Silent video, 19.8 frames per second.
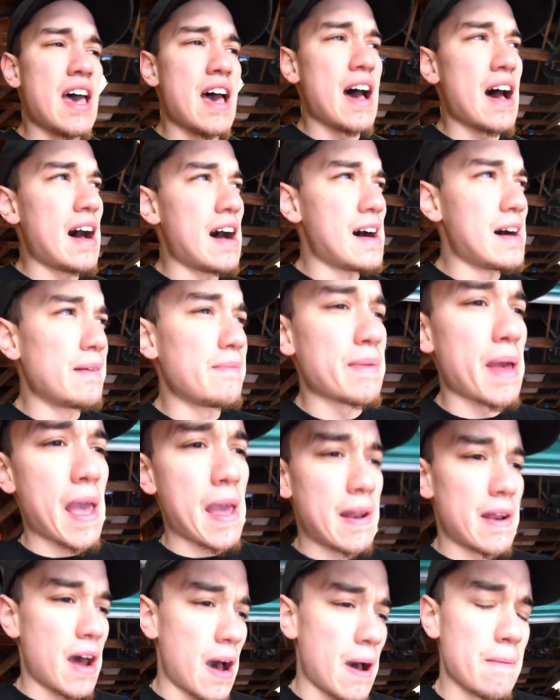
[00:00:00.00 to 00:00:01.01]

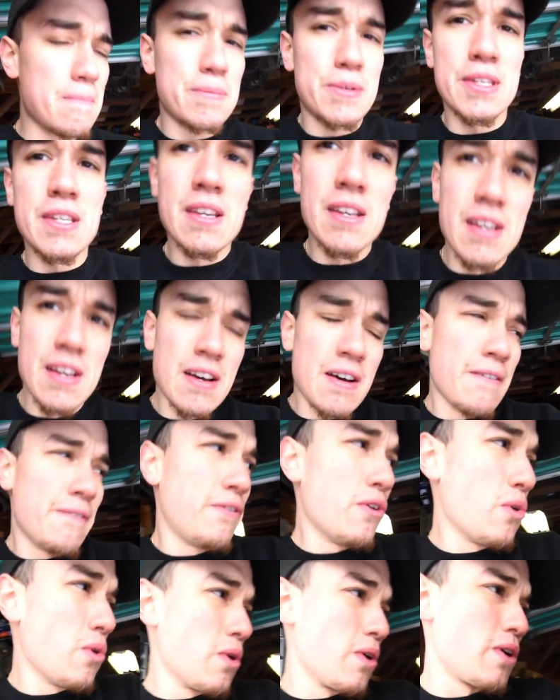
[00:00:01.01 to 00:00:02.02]
and hubs
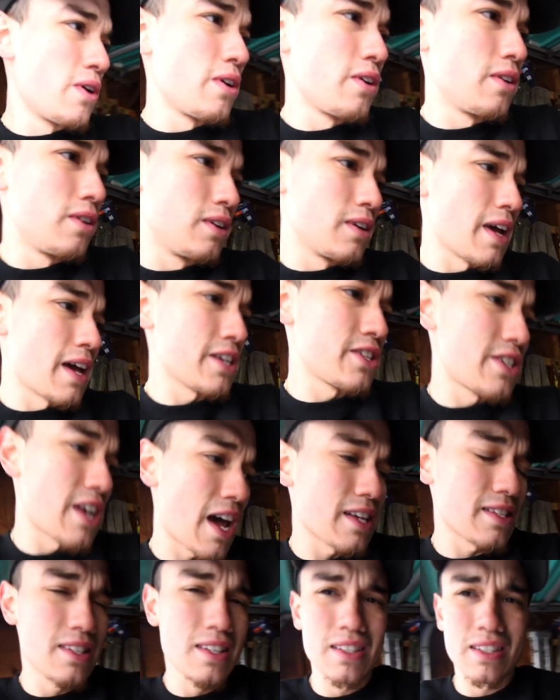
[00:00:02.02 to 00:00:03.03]
for S
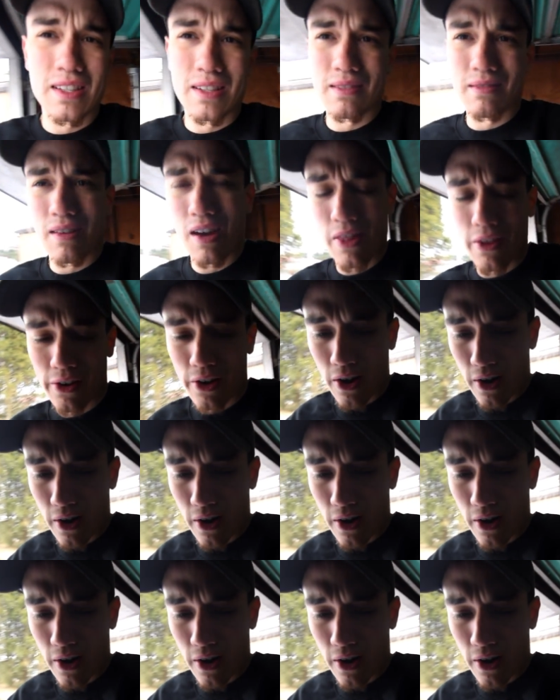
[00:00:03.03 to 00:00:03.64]
chassis and other